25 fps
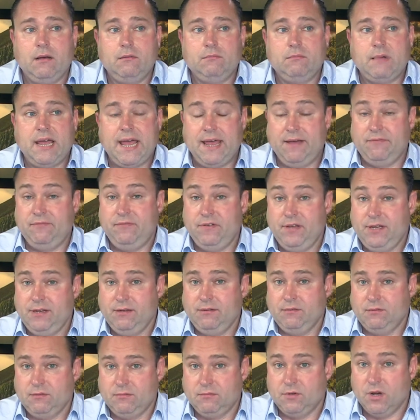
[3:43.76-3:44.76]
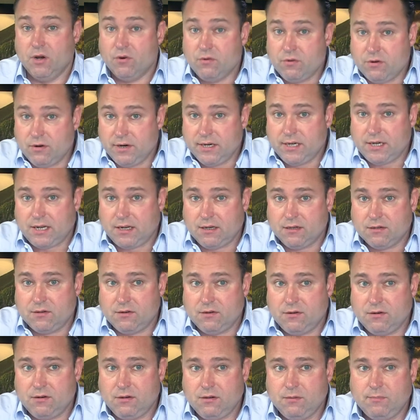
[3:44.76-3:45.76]
heavy, lower in
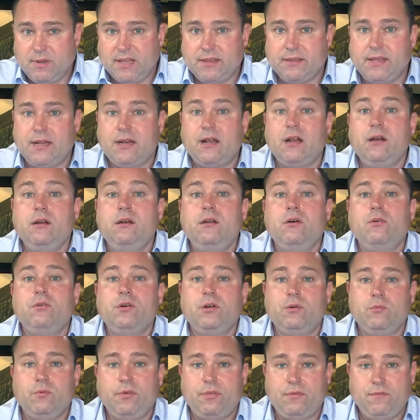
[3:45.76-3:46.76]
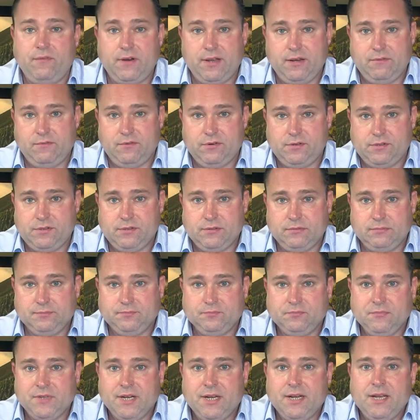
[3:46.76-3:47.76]
alcohol, but that are loaded with flavors.
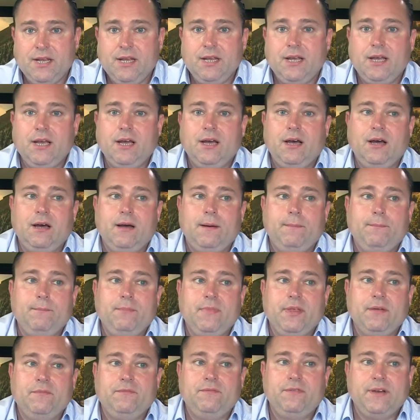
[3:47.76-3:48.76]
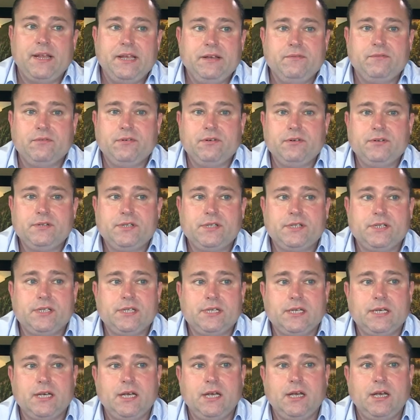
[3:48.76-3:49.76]

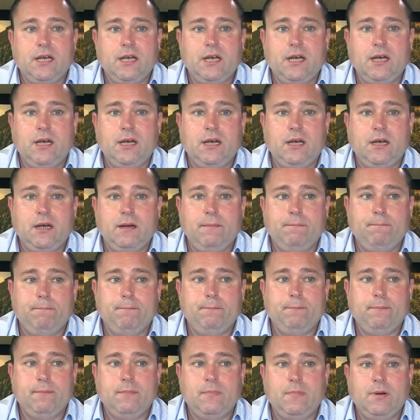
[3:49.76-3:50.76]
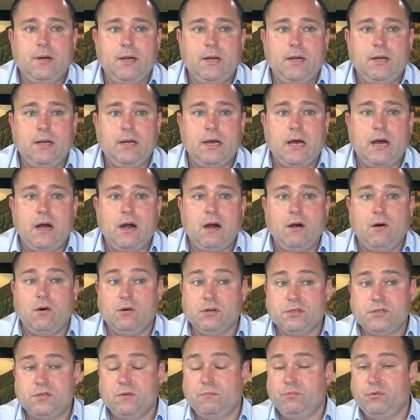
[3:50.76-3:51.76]
Flavors are
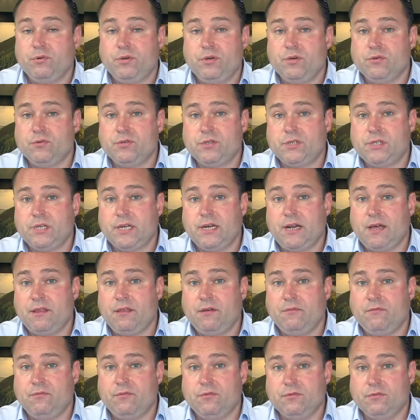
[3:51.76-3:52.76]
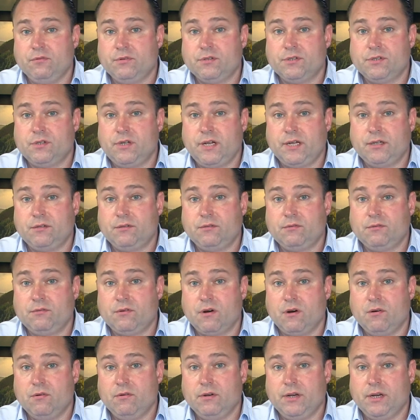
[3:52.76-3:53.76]
also produced in other fruits that
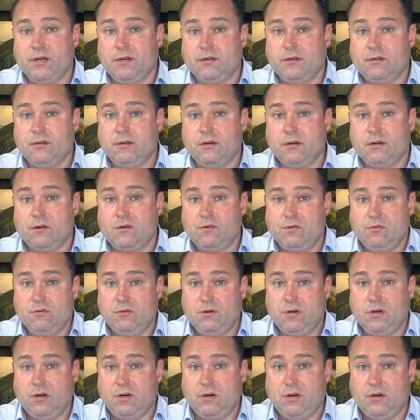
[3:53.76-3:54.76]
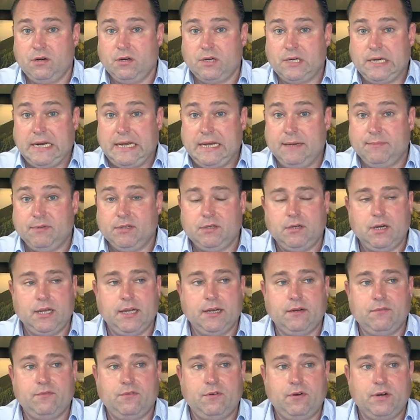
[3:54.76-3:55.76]
grow in a cooler climate,
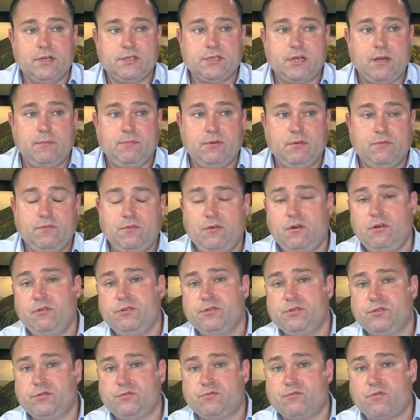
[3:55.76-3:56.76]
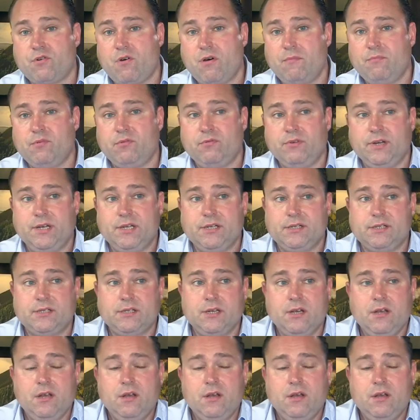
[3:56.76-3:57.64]
like, for example, forest strawberries.